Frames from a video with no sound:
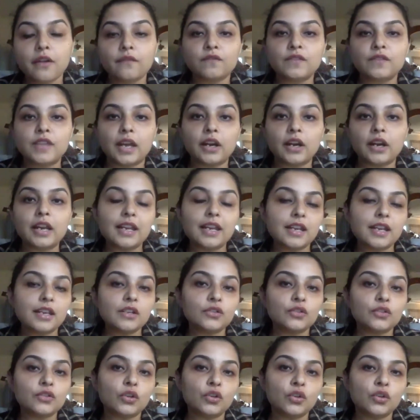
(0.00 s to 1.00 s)
There
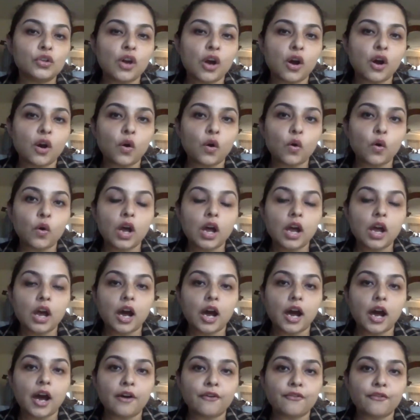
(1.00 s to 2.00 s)
is no
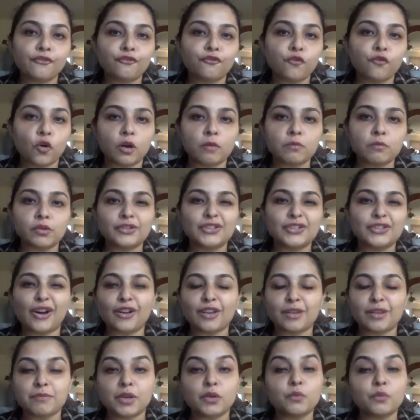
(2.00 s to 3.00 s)
formal
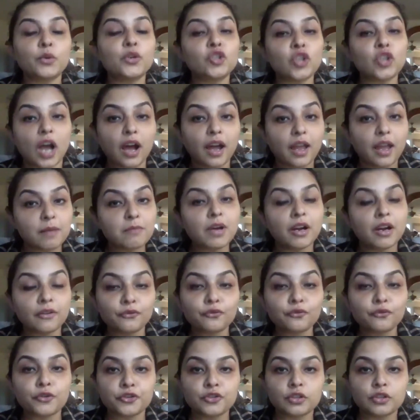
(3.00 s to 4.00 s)
document which I'm
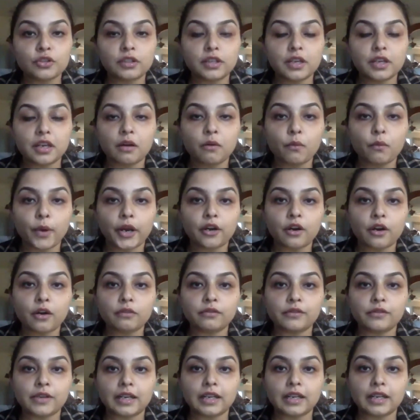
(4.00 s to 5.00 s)
unfortunately aware of
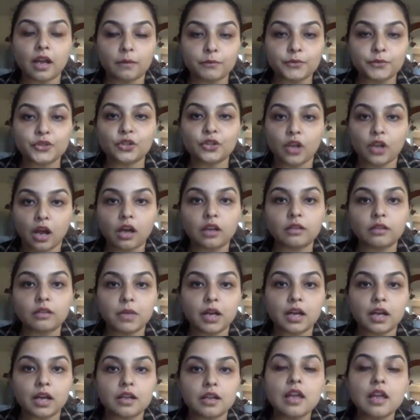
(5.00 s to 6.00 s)
when it comes to
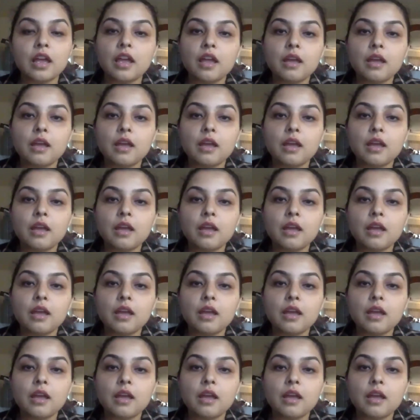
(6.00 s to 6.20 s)
Kanban,